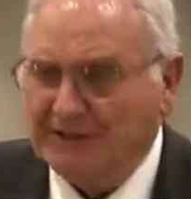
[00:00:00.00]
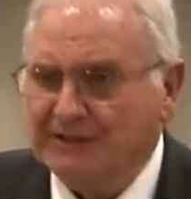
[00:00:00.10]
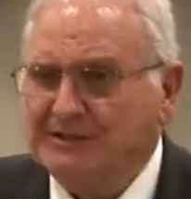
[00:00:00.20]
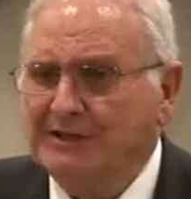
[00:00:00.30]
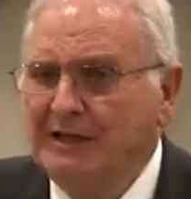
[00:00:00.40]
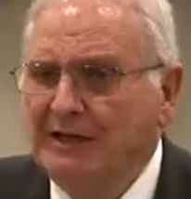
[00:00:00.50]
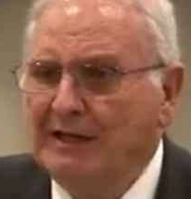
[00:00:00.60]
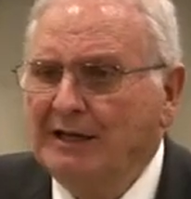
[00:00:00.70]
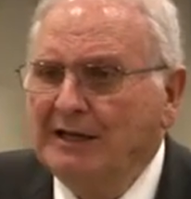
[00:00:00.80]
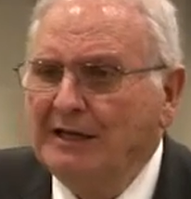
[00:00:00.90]
is
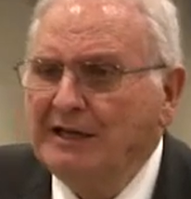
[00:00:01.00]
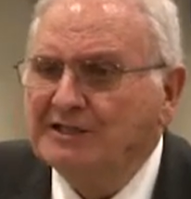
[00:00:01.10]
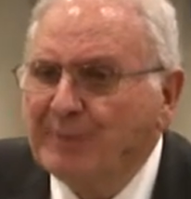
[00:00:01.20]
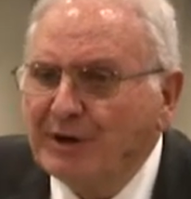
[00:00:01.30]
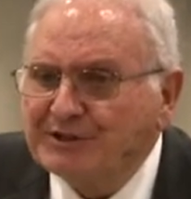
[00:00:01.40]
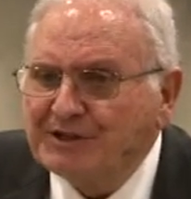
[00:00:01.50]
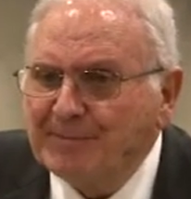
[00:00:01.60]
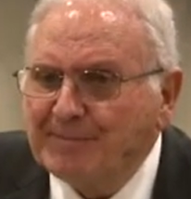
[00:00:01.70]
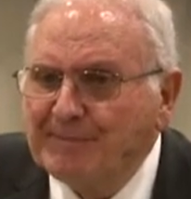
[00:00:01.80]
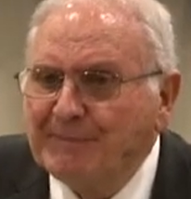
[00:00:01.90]
it's person.